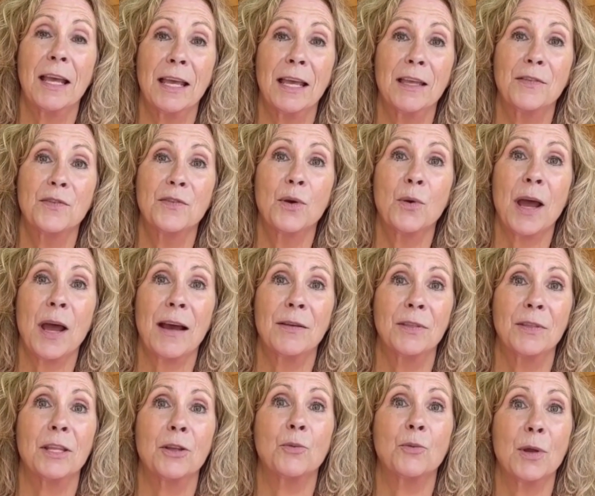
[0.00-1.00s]
If you have
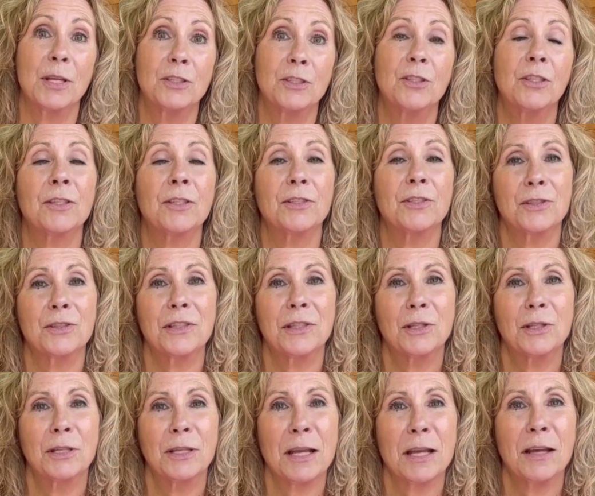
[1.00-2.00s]
any questions, just
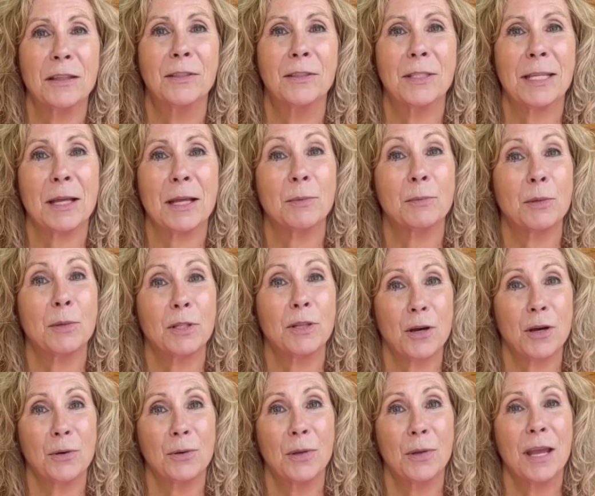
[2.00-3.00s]
click on the link
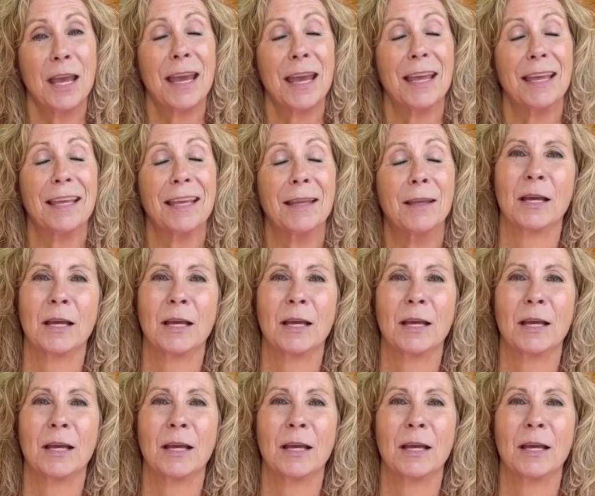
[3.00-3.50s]
below, okay?